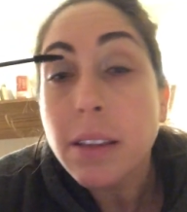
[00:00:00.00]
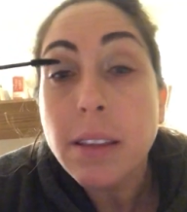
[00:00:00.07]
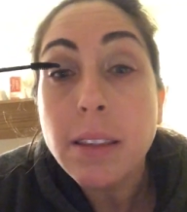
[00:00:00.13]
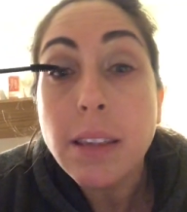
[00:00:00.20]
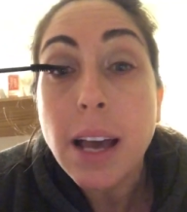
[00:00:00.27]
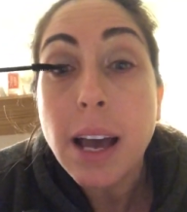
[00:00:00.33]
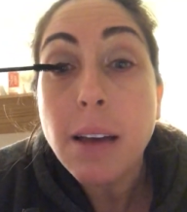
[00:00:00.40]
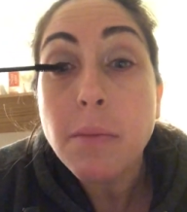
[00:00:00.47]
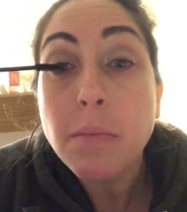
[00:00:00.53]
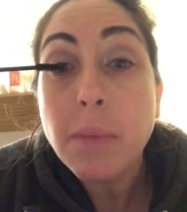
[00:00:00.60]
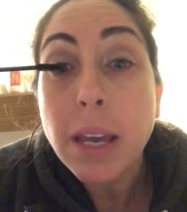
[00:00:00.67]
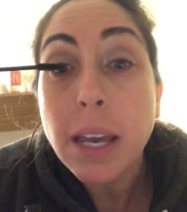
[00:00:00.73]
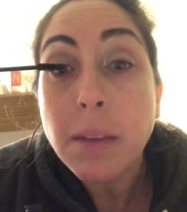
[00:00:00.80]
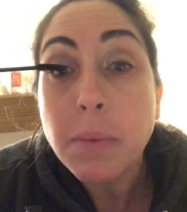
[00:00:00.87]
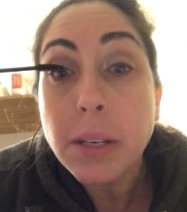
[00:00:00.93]
That
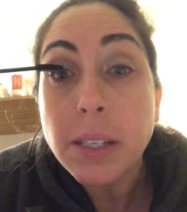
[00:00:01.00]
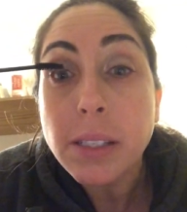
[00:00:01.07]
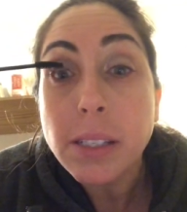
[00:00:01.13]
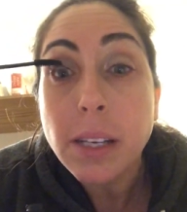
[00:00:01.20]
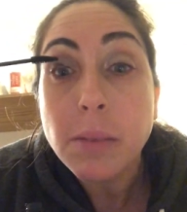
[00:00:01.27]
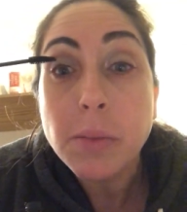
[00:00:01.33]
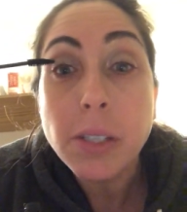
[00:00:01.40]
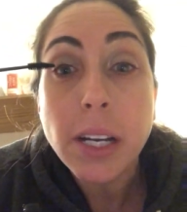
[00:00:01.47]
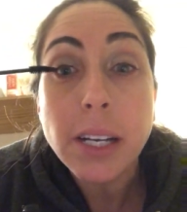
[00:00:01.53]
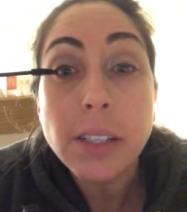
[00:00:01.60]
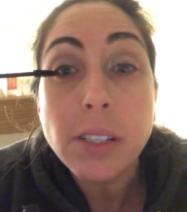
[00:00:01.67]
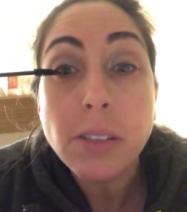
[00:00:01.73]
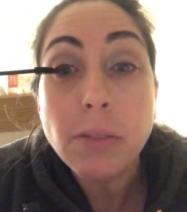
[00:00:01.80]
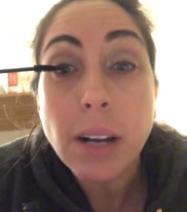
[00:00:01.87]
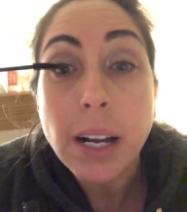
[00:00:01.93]
may be
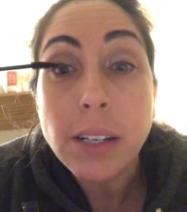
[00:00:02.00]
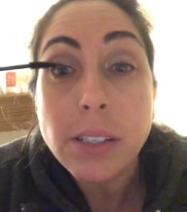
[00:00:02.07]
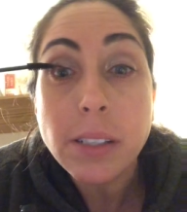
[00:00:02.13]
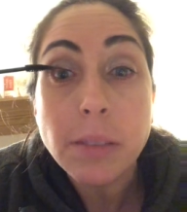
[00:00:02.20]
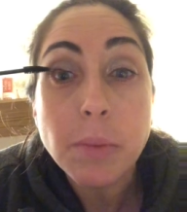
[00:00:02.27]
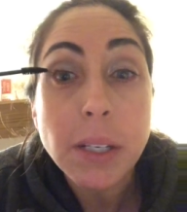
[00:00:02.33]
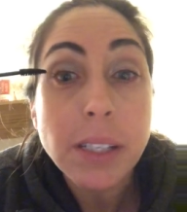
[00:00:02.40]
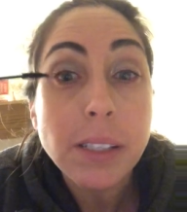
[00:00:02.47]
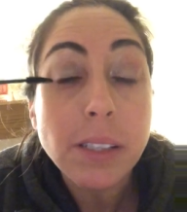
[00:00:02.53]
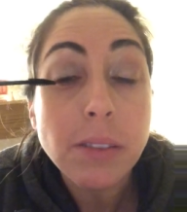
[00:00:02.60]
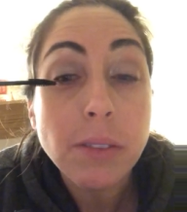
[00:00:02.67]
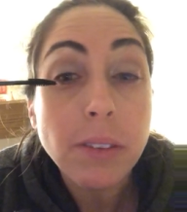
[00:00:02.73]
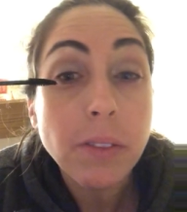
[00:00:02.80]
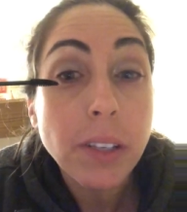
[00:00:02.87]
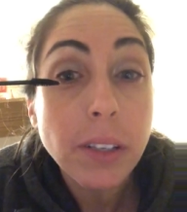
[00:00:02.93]
subject to rational
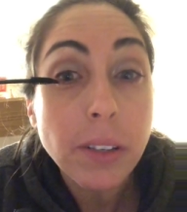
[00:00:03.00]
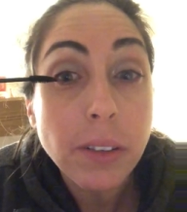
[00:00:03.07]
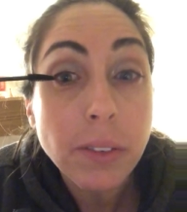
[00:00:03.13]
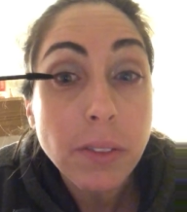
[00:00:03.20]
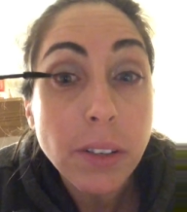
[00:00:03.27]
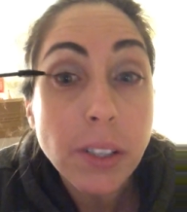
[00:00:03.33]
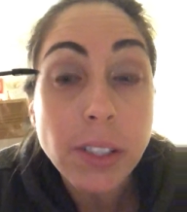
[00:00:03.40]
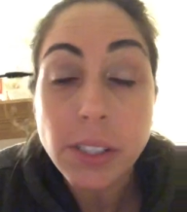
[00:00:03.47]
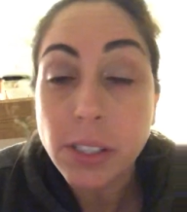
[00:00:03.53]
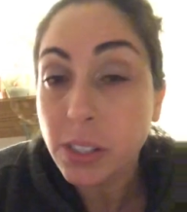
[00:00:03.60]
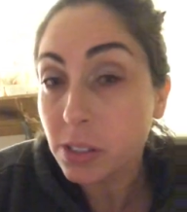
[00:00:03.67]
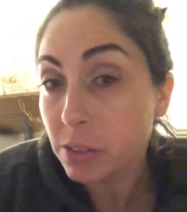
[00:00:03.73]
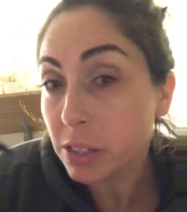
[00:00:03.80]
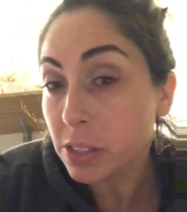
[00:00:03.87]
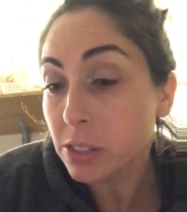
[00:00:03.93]
basis review versus
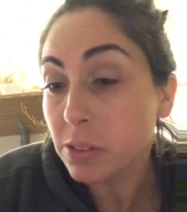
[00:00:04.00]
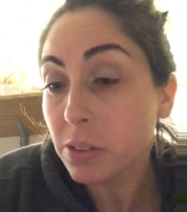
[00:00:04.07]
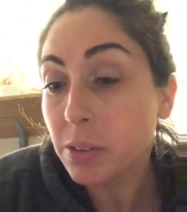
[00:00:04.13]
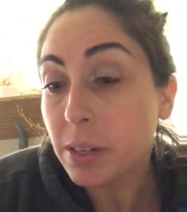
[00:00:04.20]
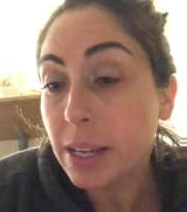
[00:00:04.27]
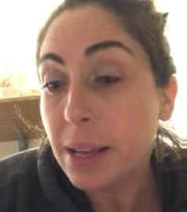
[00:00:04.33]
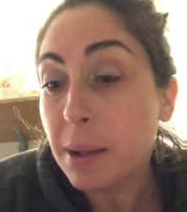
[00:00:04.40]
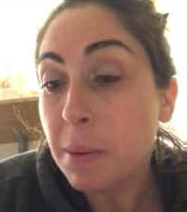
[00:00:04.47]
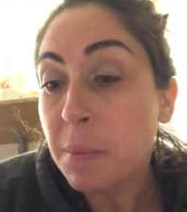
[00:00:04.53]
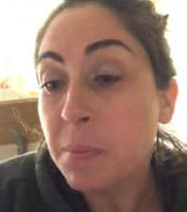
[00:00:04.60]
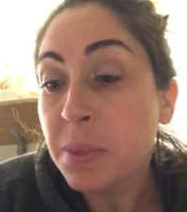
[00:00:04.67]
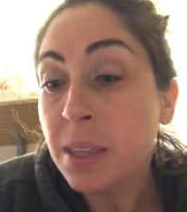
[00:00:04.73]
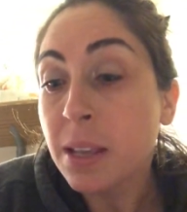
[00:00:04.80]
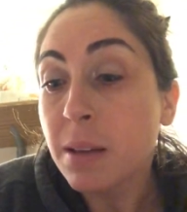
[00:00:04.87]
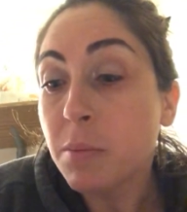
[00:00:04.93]
strict scrutiny.
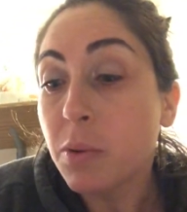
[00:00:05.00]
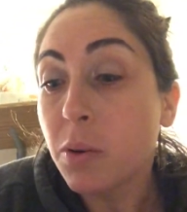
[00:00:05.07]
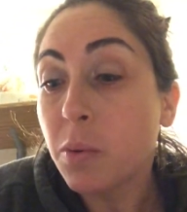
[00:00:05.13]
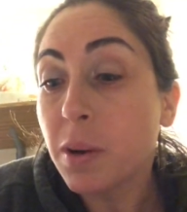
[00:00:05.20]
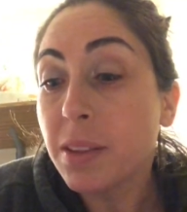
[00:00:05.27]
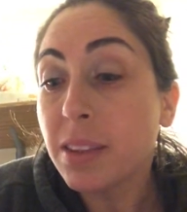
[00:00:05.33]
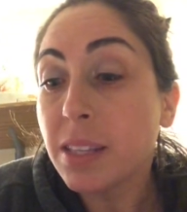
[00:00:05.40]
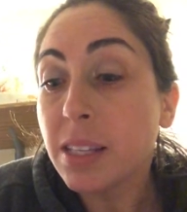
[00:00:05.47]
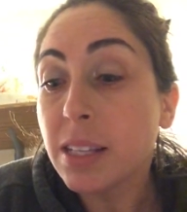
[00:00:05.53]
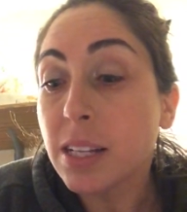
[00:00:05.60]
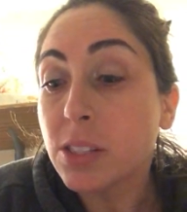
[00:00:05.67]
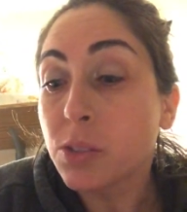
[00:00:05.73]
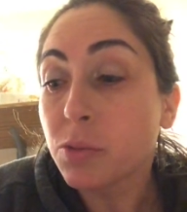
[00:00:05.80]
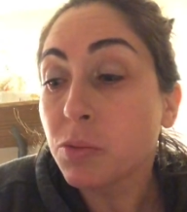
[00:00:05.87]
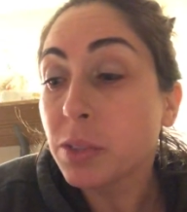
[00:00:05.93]
But one thing
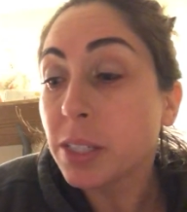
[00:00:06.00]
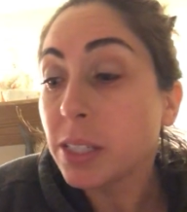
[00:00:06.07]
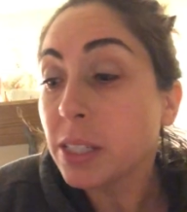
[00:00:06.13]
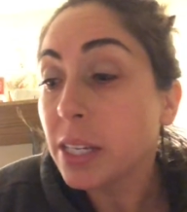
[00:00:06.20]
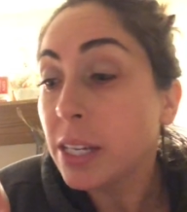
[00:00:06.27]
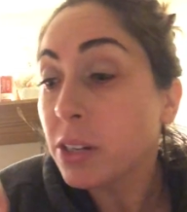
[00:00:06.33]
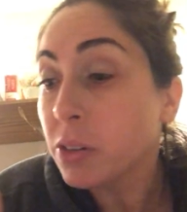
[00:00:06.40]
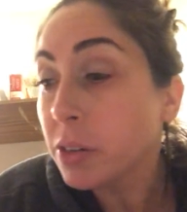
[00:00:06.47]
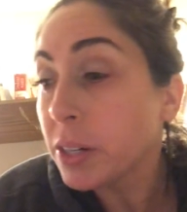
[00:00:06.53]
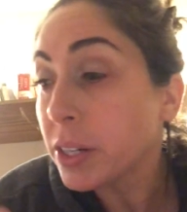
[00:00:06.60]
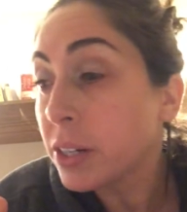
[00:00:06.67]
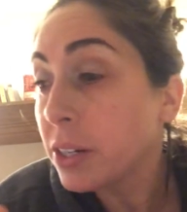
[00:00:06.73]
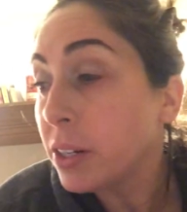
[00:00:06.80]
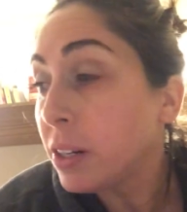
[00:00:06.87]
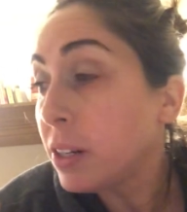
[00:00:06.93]
that's really
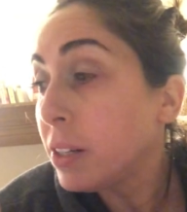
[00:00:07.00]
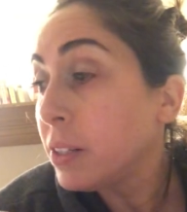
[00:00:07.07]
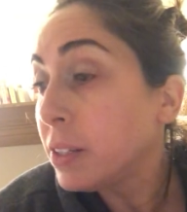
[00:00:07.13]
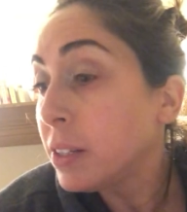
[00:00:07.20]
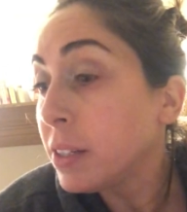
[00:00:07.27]
critical